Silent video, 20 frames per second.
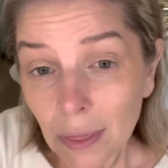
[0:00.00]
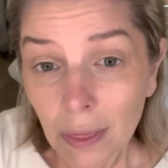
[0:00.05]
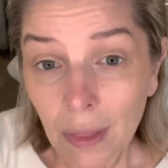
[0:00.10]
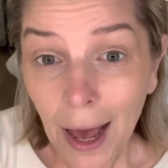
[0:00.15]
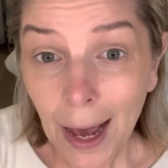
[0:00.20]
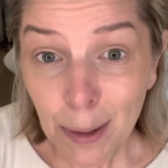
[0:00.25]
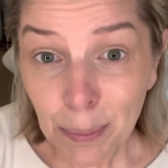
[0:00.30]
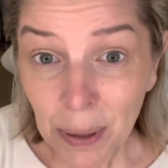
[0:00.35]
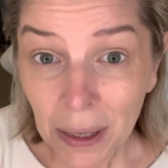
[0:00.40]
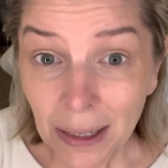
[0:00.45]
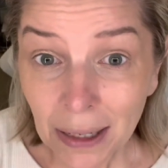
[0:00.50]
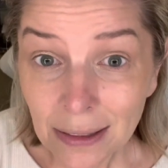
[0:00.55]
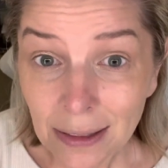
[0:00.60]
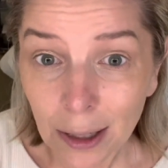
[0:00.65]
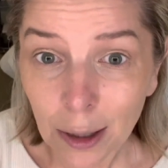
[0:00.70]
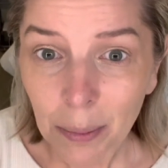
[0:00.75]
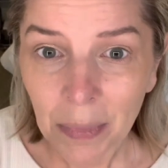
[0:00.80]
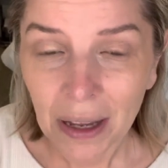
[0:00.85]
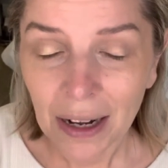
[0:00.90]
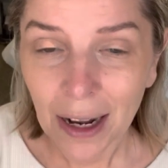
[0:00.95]
I picked
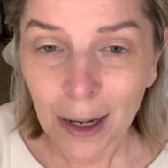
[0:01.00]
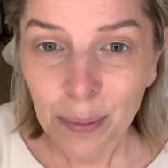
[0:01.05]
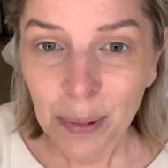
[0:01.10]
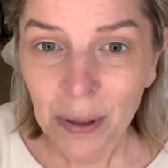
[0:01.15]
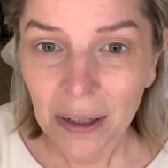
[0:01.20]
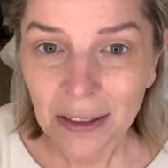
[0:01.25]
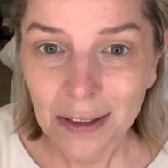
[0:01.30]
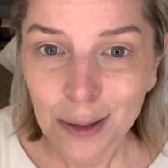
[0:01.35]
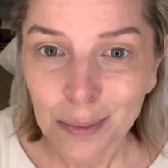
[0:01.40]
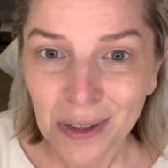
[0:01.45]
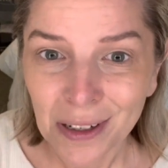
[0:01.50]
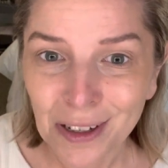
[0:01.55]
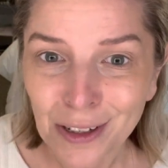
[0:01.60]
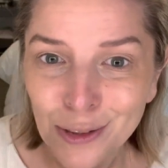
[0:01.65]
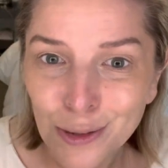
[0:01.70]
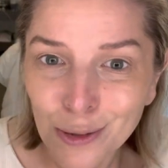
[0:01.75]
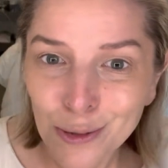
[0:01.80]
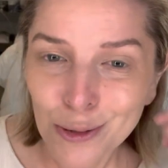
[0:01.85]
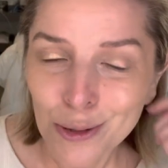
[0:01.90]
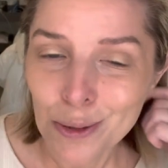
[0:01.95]
them, and I picked them because
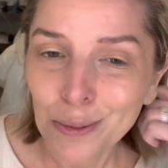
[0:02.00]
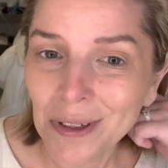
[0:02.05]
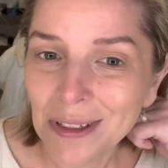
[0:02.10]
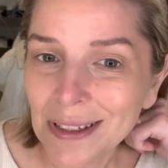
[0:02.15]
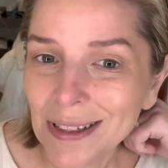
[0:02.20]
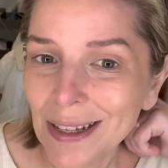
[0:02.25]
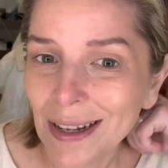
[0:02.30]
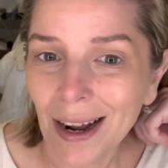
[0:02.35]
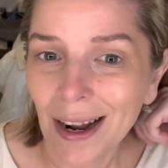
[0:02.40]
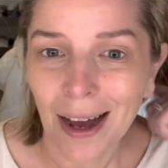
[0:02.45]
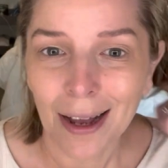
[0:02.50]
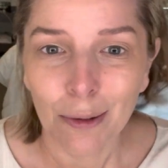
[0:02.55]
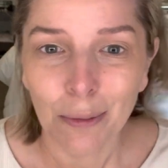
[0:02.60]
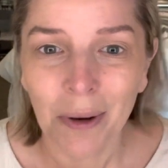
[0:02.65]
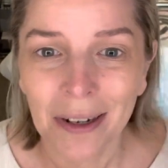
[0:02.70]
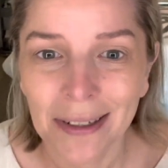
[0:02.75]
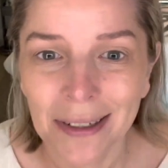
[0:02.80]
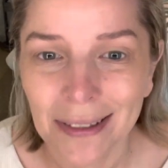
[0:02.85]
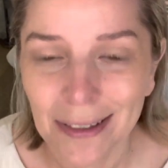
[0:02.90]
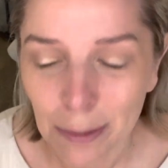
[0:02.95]
those are the ones that I
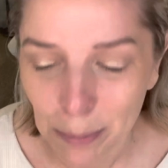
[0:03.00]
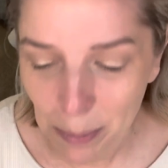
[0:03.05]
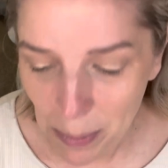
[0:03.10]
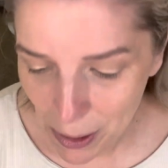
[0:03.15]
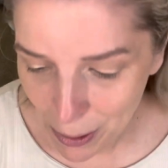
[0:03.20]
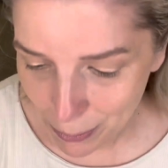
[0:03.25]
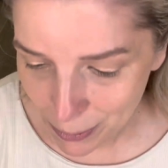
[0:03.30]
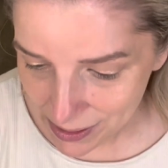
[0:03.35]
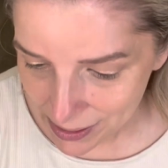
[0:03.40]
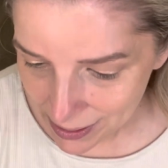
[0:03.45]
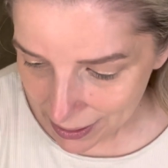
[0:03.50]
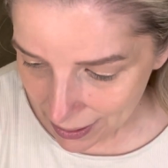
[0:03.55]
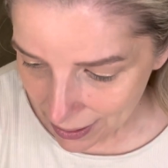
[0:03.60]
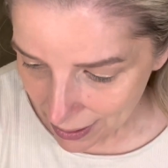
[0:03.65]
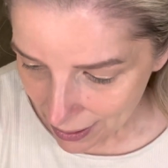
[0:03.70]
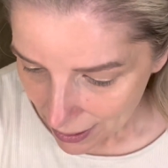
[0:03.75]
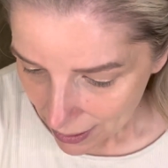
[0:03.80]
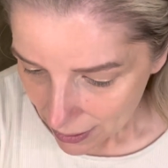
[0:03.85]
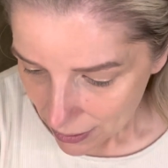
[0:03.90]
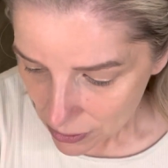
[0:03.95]
wanted the most.
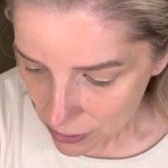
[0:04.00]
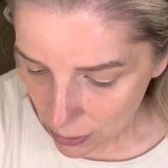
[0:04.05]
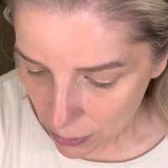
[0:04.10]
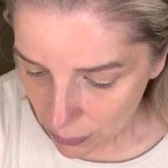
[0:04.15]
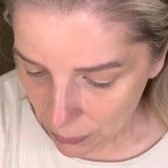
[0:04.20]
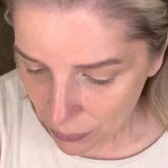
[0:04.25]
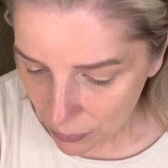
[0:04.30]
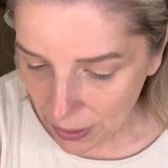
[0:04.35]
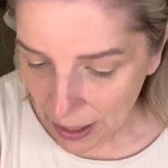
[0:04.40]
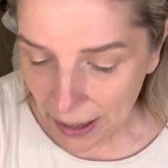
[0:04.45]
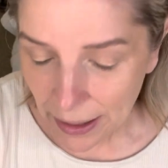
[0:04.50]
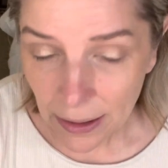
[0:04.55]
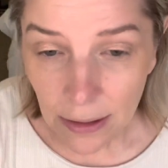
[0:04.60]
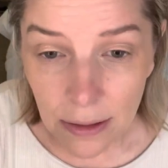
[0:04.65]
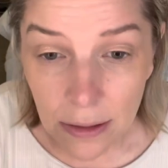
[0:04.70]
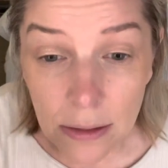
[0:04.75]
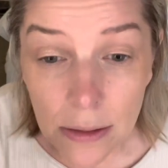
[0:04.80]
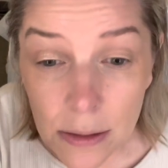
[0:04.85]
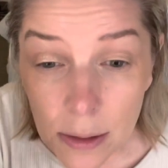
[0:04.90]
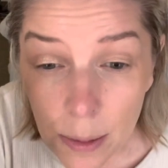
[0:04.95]
So that
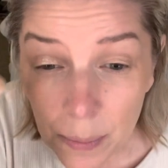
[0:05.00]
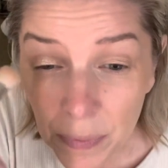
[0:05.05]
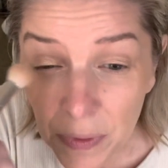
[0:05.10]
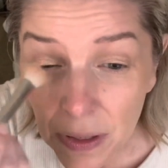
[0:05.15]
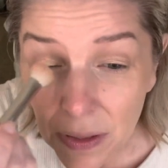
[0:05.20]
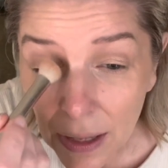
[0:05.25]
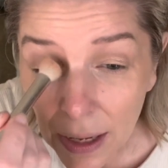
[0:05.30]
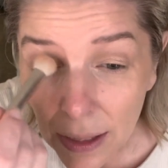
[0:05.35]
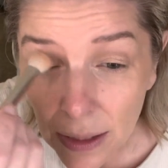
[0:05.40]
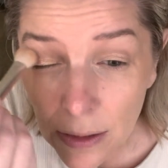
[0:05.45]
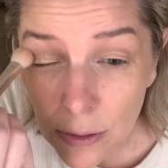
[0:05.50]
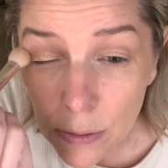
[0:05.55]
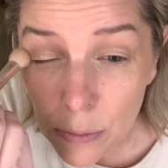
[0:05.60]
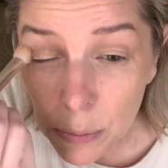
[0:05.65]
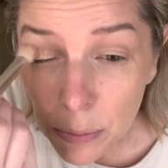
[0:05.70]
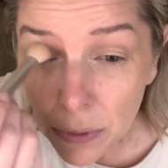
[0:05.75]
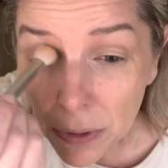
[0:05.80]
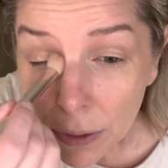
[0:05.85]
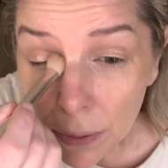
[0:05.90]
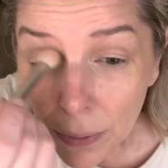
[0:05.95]
is something that is
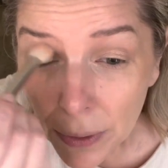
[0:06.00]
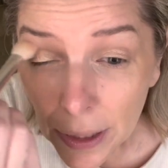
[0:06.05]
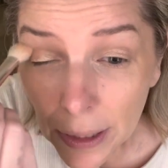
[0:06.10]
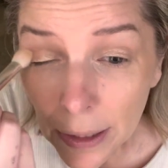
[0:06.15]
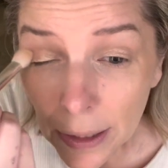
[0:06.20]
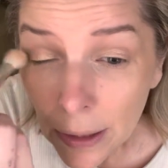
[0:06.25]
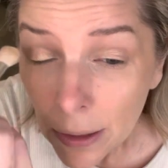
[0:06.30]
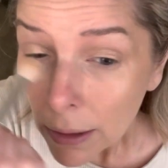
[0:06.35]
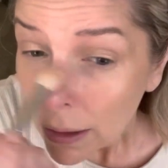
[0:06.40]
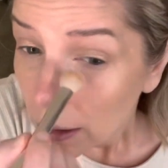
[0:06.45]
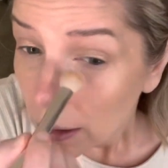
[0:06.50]
really great.